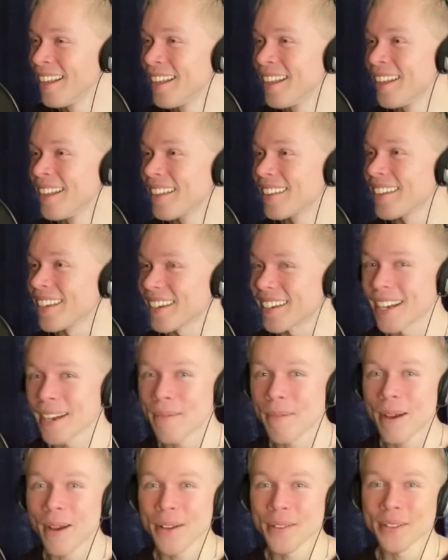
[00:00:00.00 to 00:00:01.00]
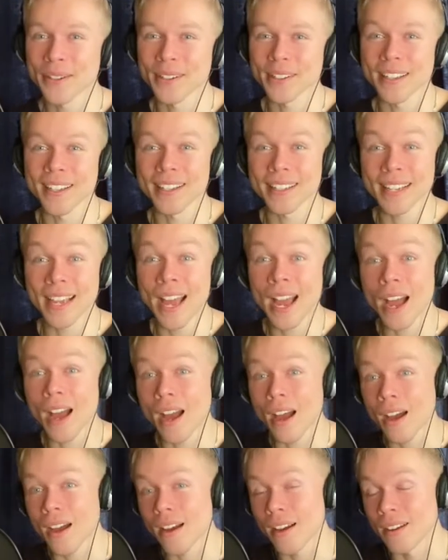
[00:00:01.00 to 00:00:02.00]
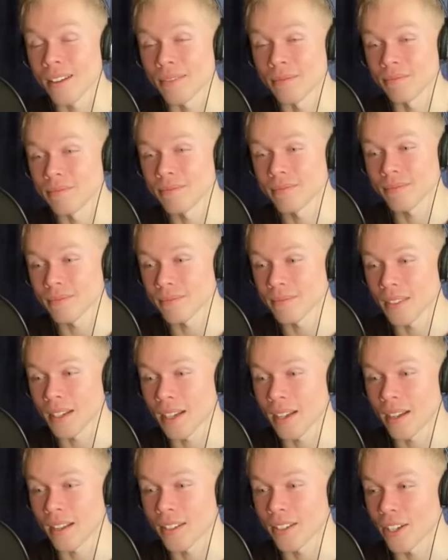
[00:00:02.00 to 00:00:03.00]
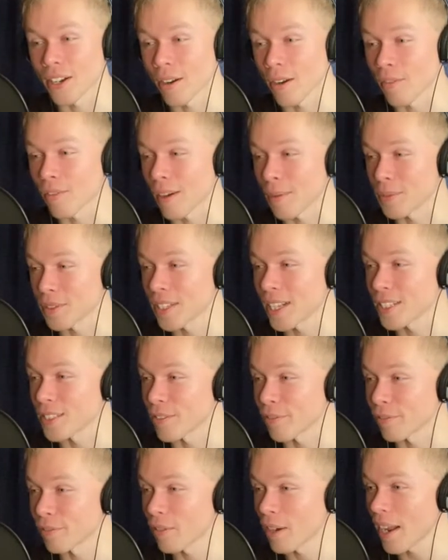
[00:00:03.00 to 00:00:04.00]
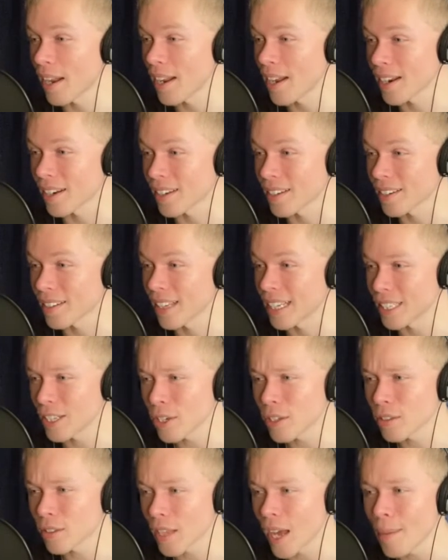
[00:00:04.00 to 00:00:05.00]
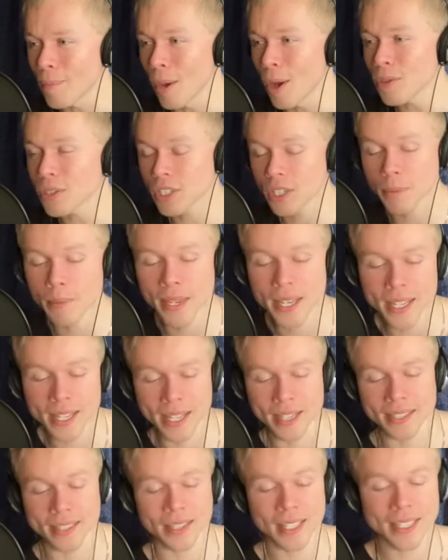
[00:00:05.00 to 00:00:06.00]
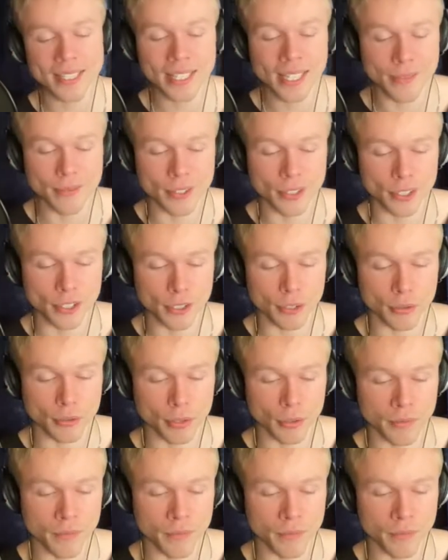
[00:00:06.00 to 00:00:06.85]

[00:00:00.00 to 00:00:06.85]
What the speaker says: They come out and they're like, yeah, I don't know if I'm schizophrenic. Like, most comedians, let's see if this is true.